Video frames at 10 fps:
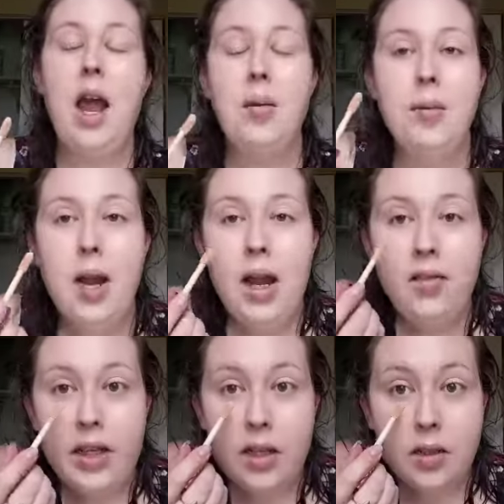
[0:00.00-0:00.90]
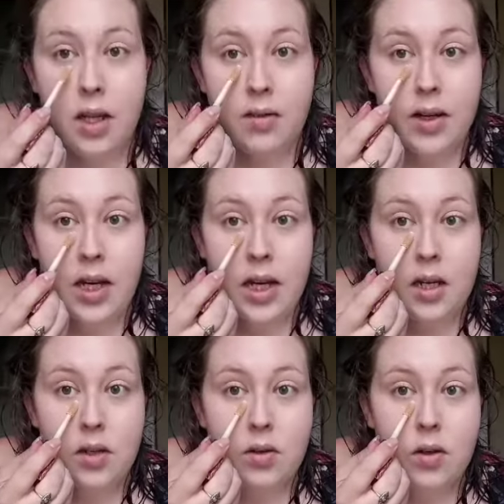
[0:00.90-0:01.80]
And I have like a
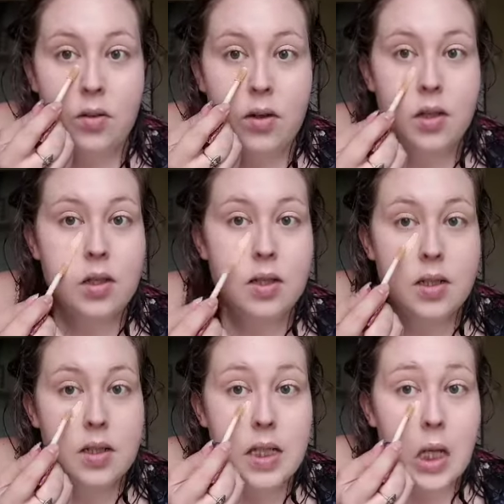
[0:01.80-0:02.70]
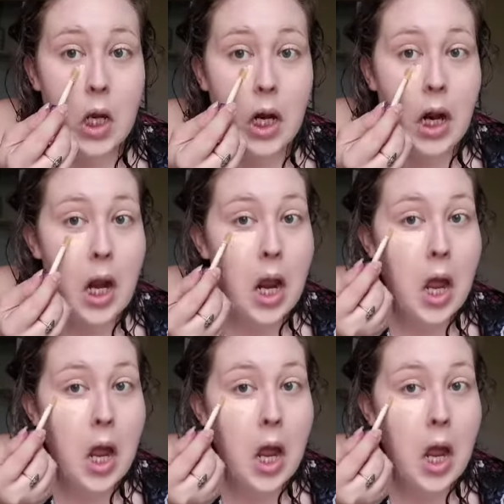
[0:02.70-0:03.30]
love-hate with this concealer.